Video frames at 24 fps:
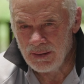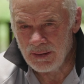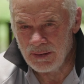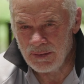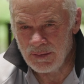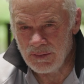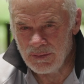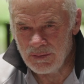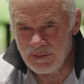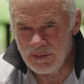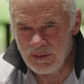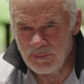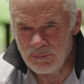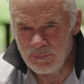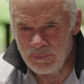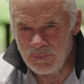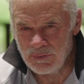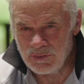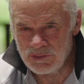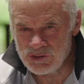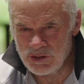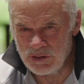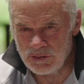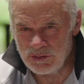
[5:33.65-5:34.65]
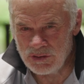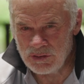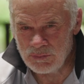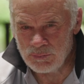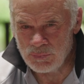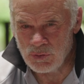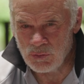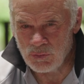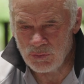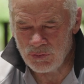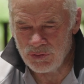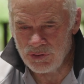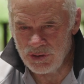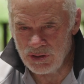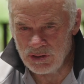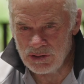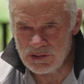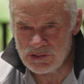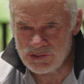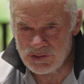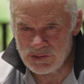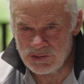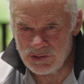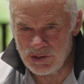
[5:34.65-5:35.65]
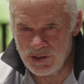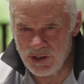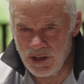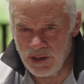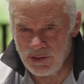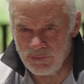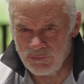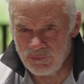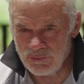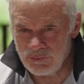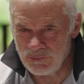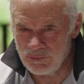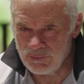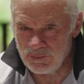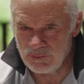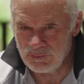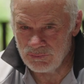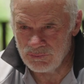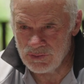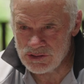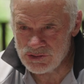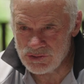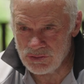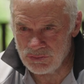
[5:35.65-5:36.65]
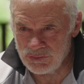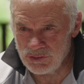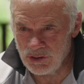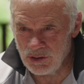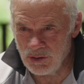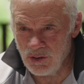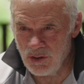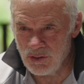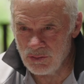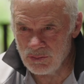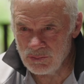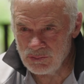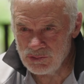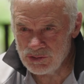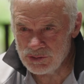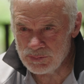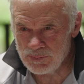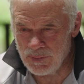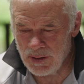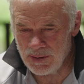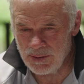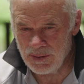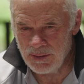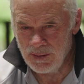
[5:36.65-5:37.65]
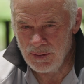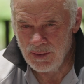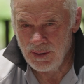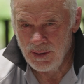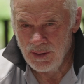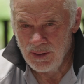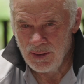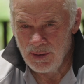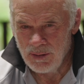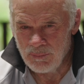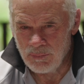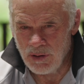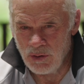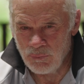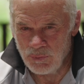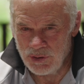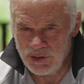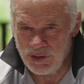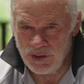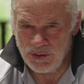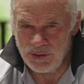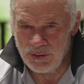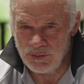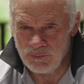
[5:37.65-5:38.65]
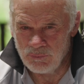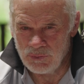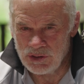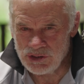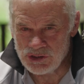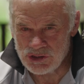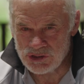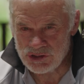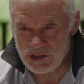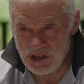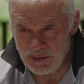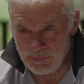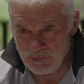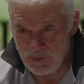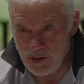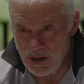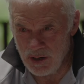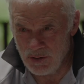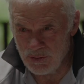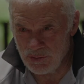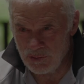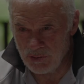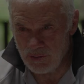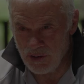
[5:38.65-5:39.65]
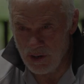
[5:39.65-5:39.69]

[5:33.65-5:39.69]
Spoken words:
the important thing is that you don't rest on your laurels, but we did, and we just kept growing and